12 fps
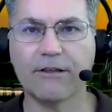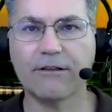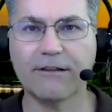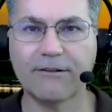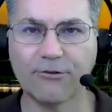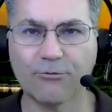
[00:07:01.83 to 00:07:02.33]
you
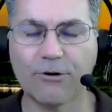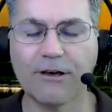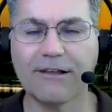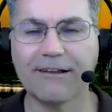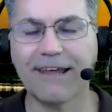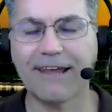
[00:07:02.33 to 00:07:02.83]
need to
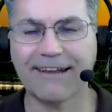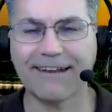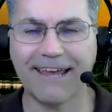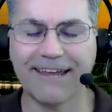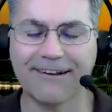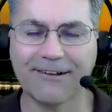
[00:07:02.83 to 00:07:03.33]
run at
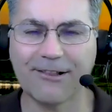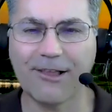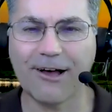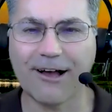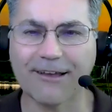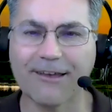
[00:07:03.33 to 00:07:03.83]
8
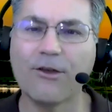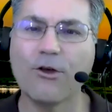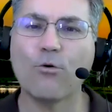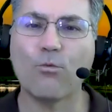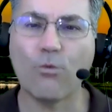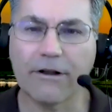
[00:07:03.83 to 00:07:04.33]
o'clock.
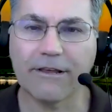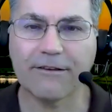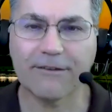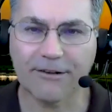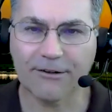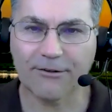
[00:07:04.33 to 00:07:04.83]
What are you
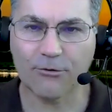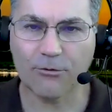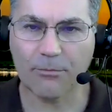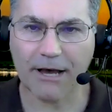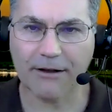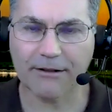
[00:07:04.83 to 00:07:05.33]
going to do
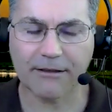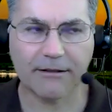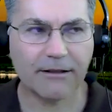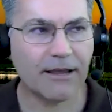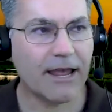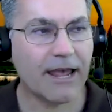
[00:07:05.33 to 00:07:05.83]
about it?"
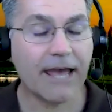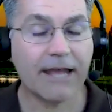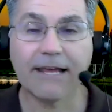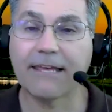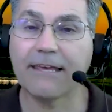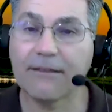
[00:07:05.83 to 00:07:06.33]

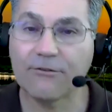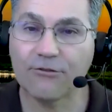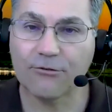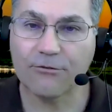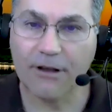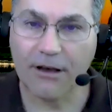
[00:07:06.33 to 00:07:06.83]
And I
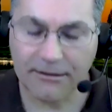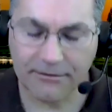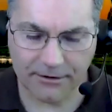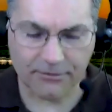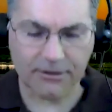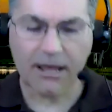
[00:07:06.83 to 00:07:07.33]
kid you not,
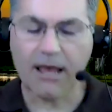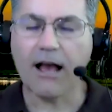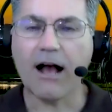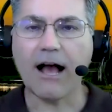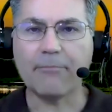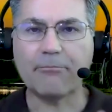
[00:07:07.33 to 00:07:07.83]
Tarryn,
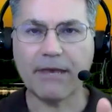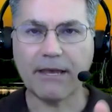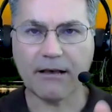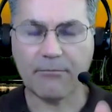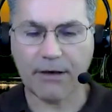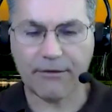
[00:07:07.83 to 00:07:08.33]
I
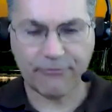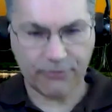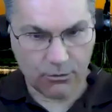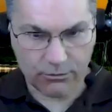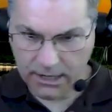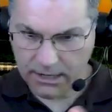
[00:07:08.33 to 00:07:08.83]
pick up my
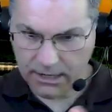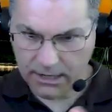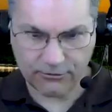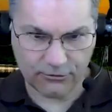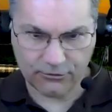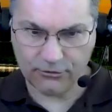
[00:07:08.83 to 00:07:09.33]
phone and
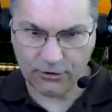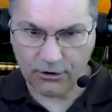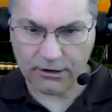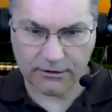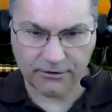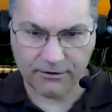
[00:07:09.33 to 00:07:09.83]
I
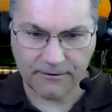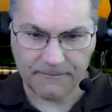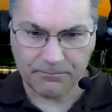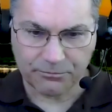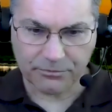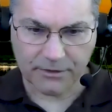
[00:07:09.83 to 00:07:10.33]
start,
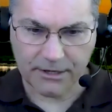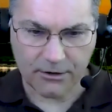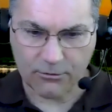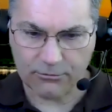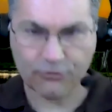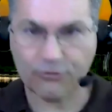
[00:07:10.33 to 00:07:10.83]

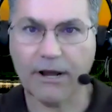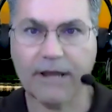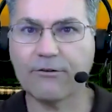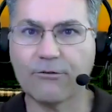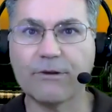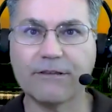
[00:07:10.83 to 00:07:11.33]

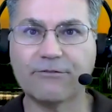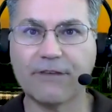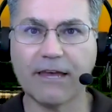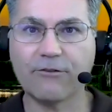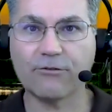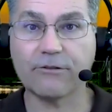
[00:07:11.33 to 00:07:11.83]
trying to
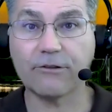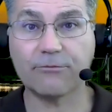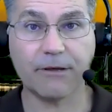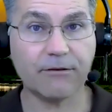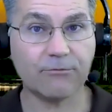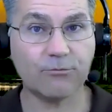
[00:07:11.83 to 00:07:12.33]
reschedule this because